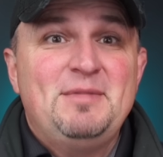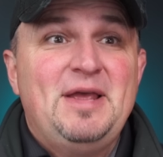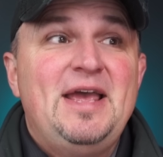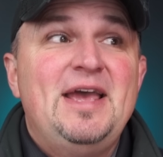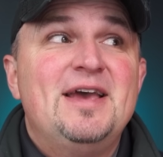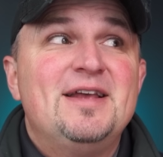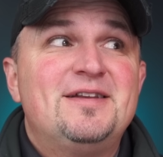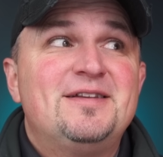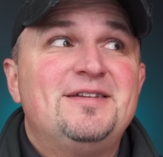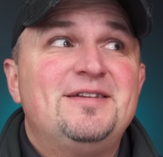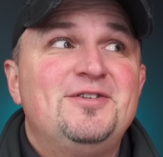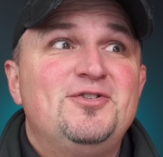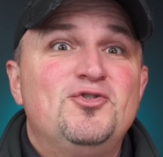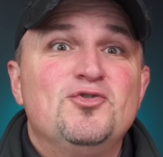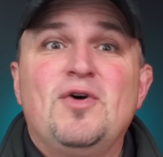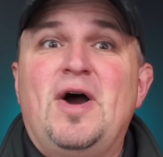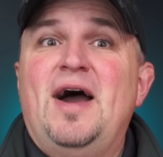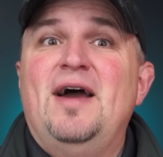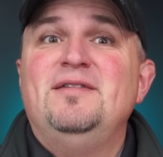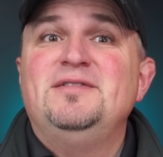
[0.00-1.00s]
It
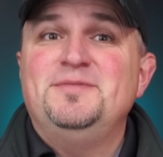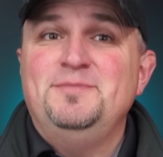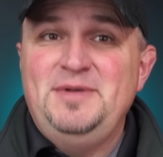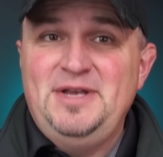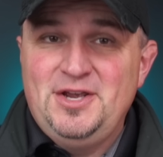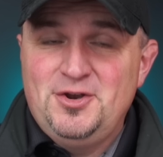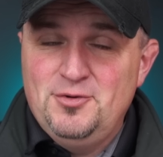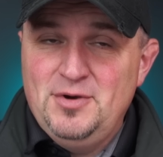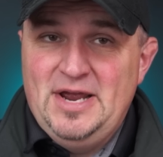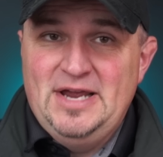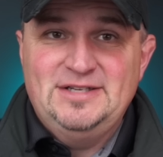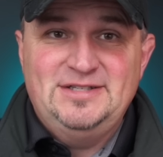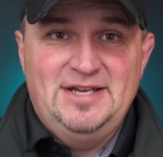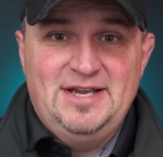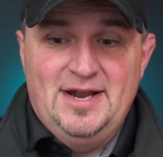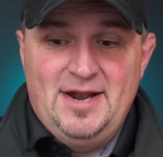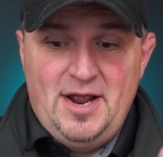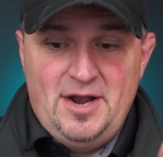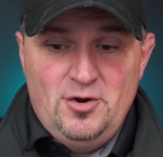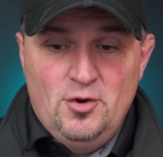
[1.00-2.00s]
drives me
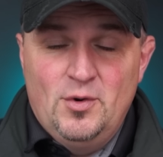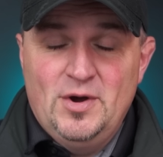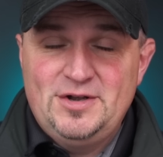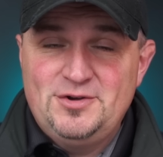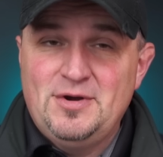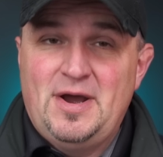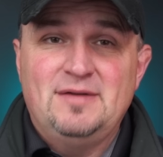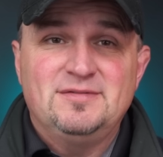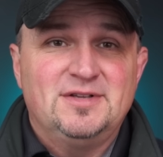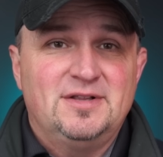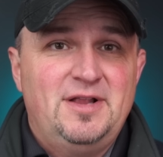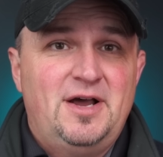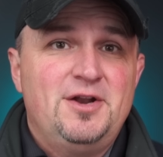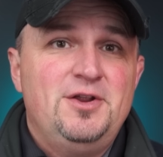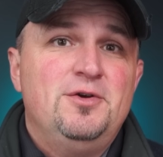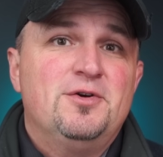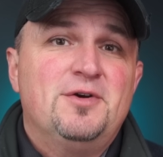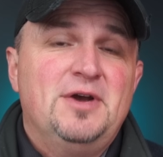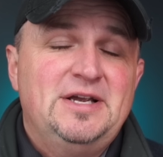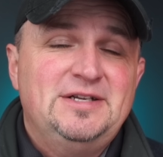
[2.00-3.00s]
crazy, and I know it drives a lot
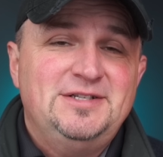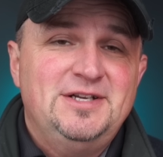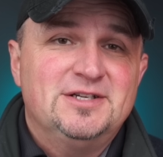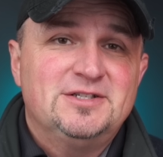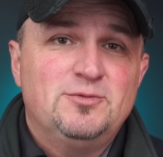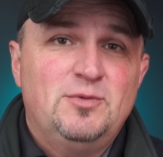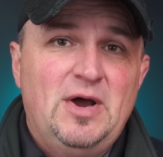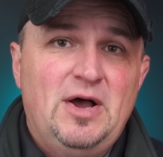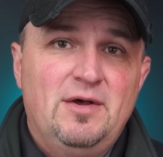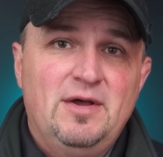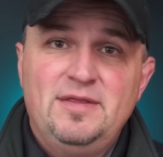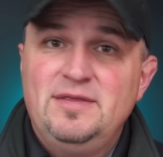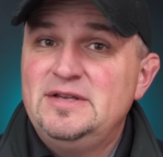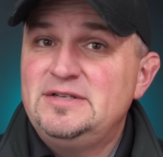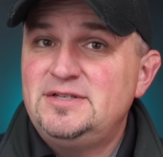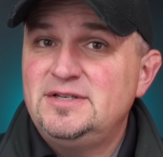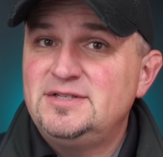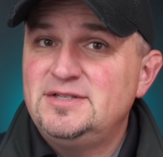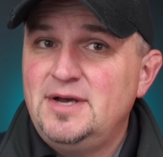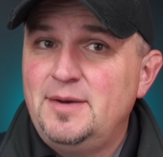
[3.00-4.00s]
of you crazy as well. And
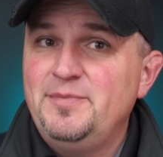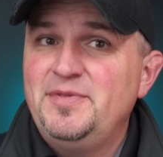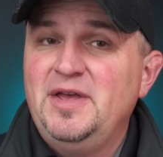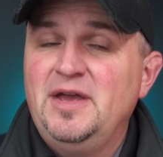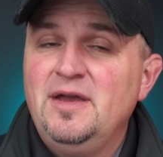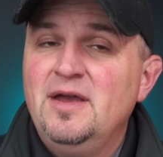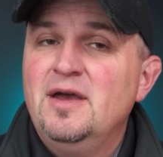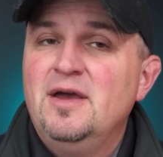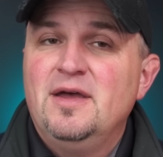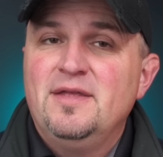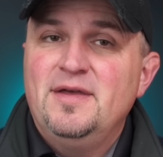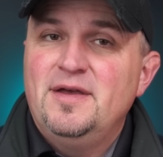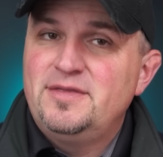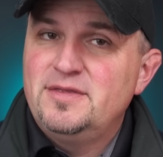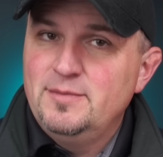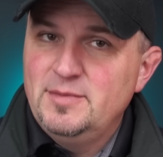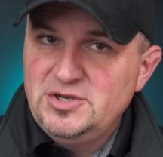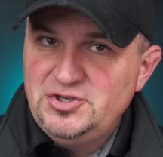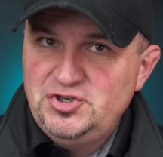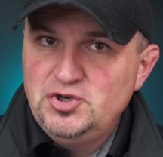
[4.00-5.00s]
this is something that
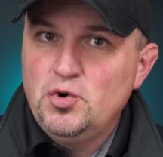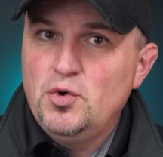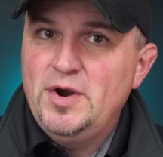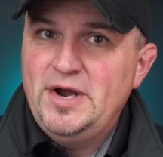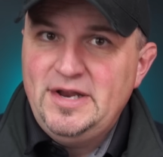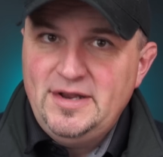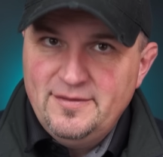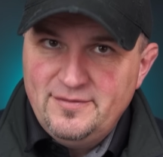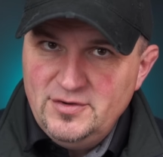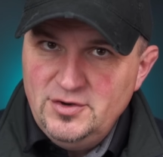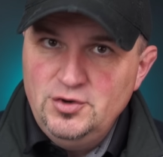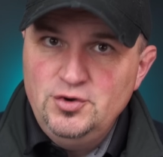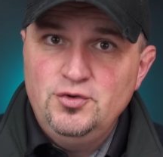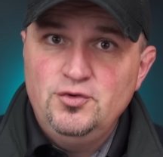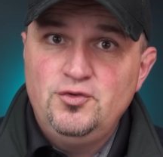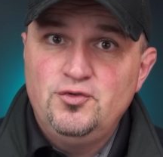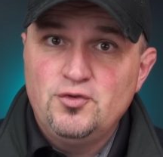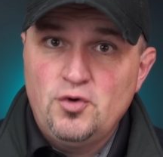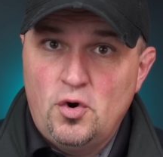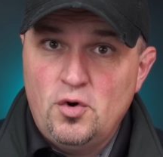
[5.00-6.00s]
the majority of
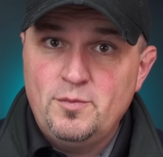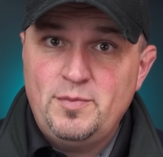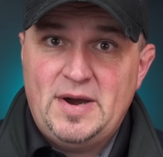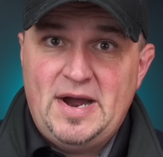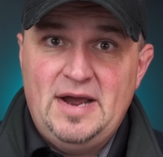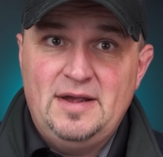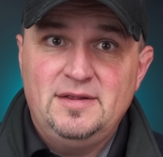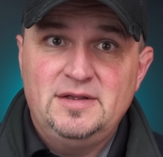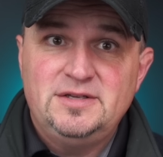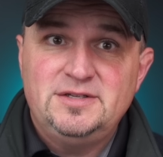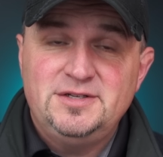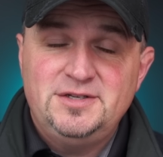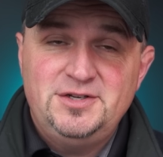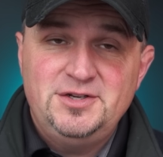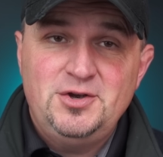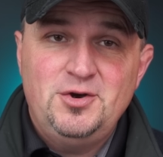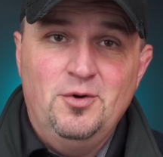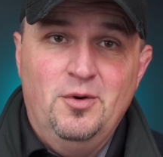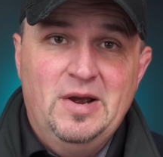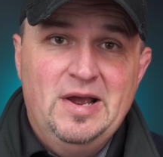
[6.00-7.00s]
new drone pilots
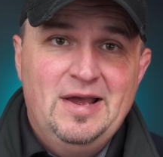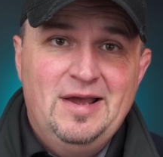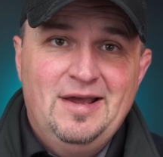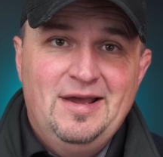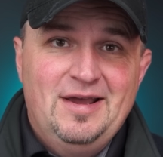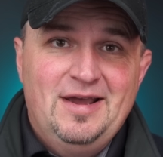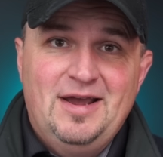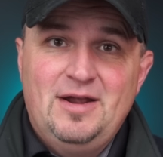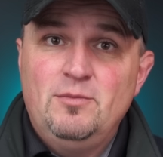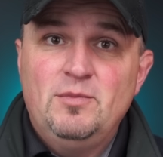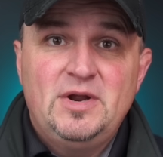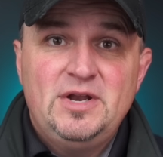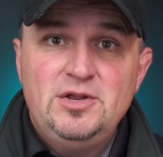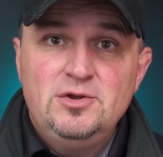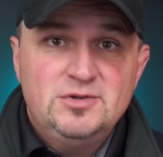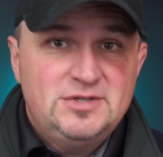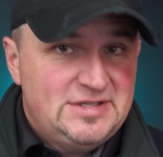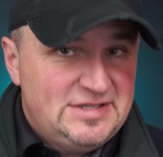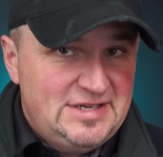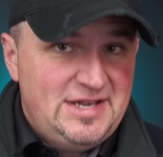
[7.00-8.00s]
do. And when
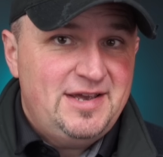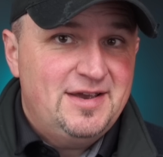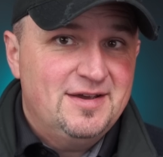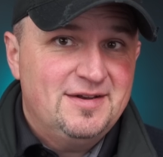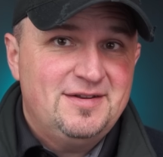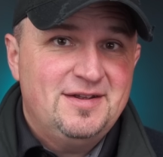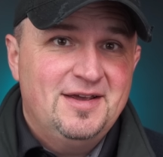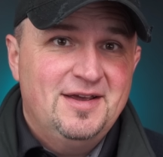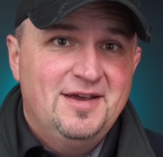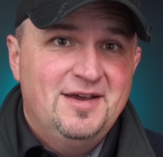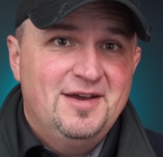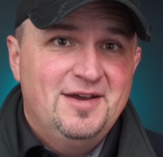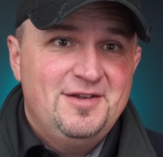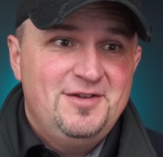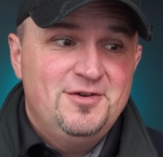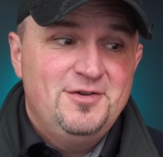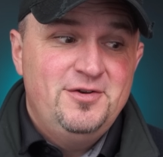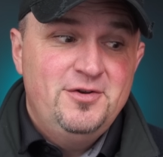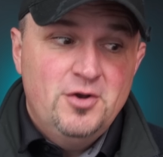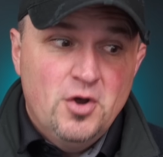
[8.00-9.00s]
you see it,
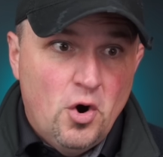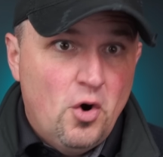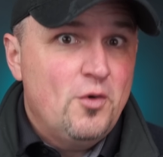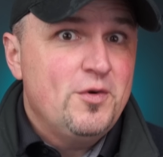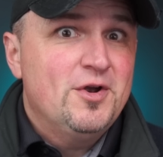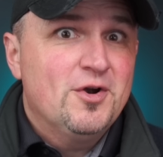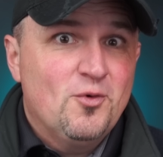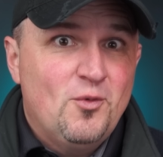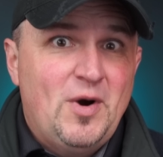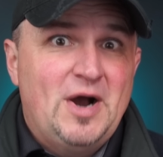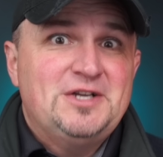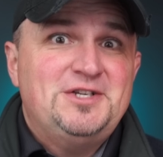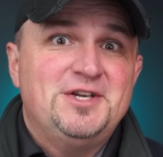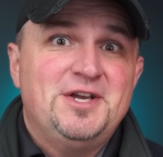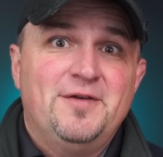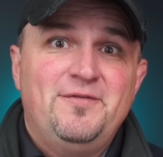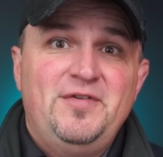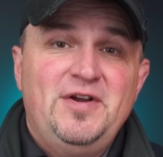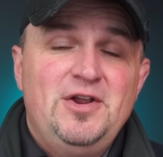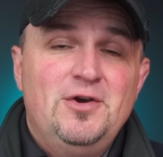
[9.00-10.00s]
you know you're
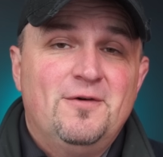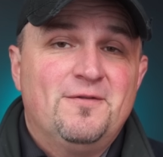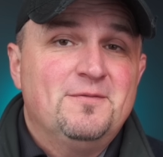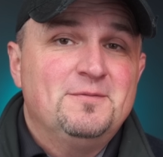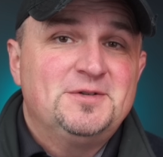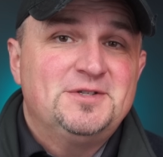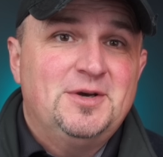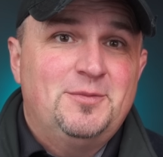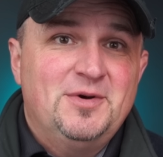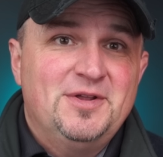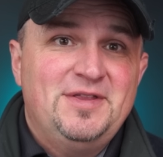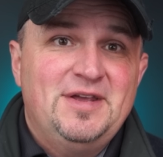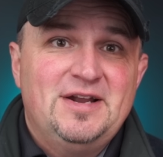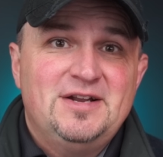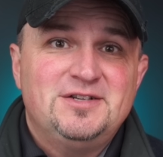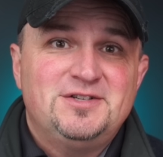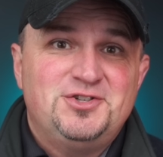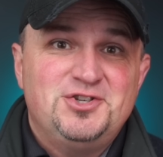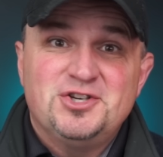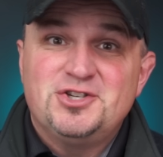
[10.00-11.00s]
watching a video from someone
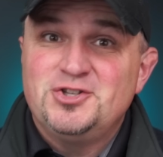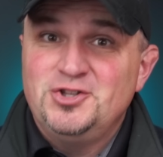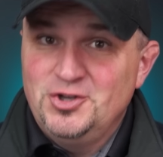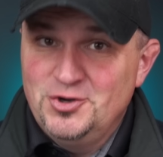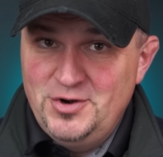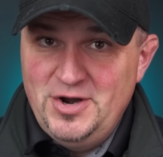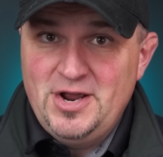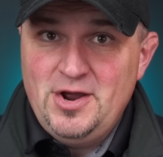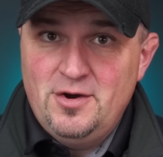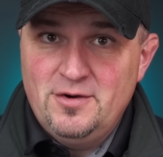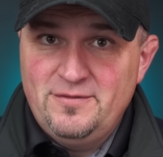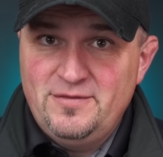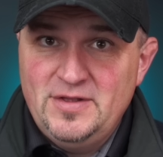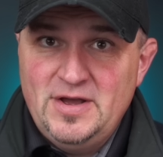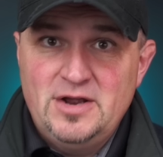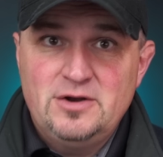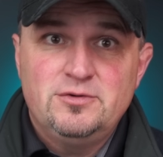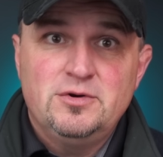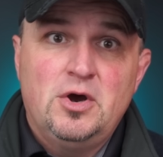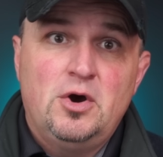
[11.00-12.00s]
that is just learning how to
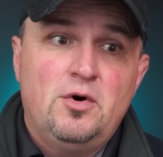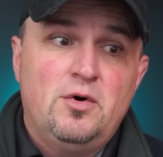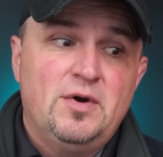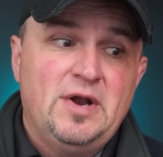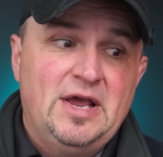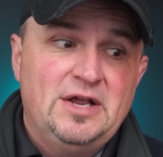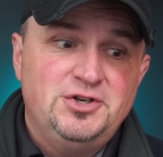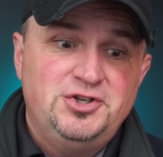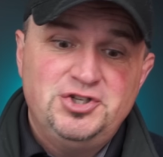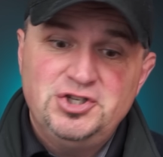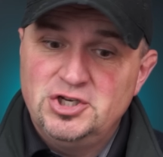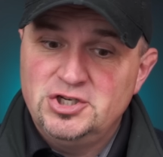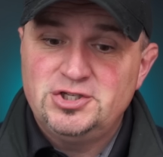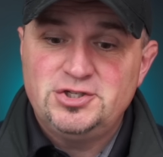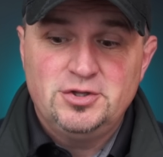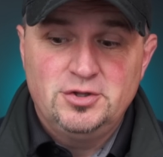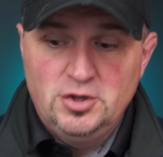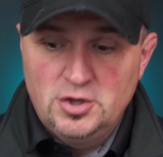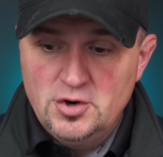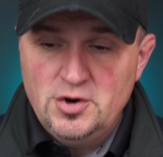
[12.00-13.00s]
fly a drone and
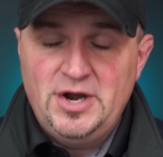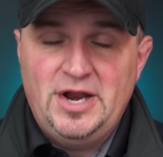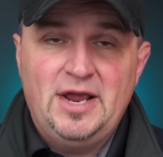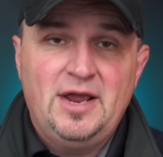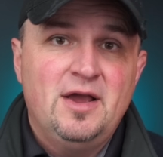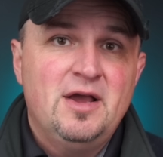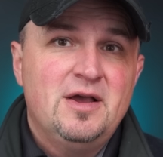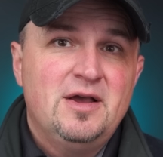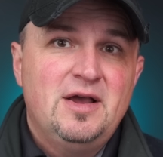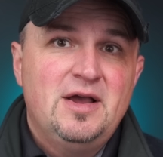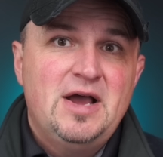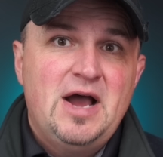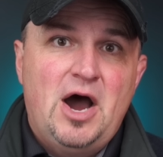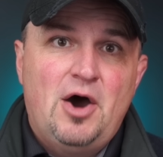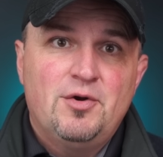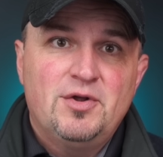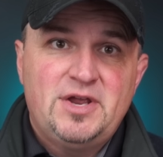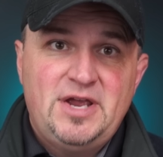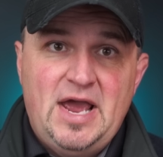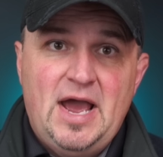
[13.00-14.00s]
just learning
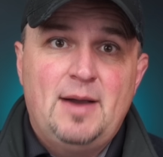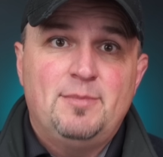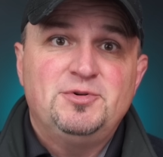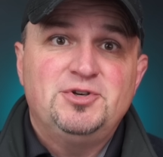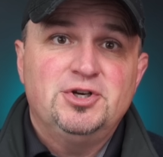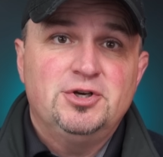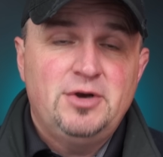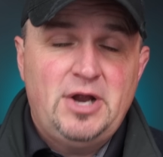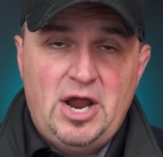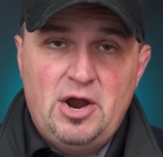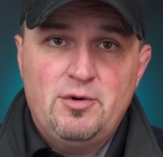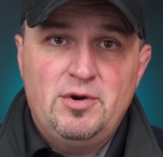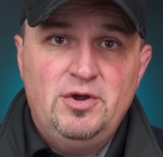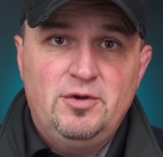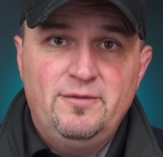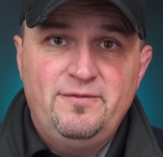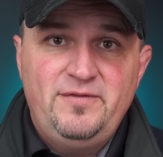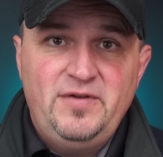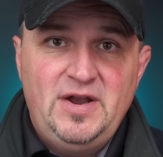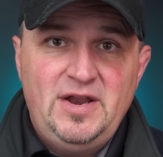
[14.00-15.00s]
how to capture
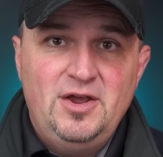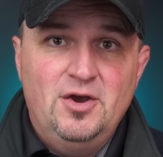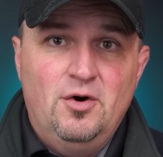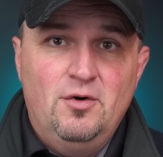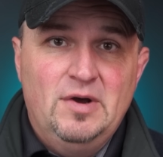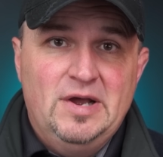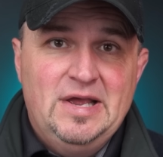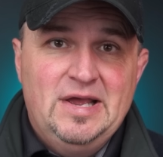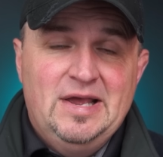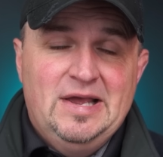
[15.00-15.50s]
aerial video.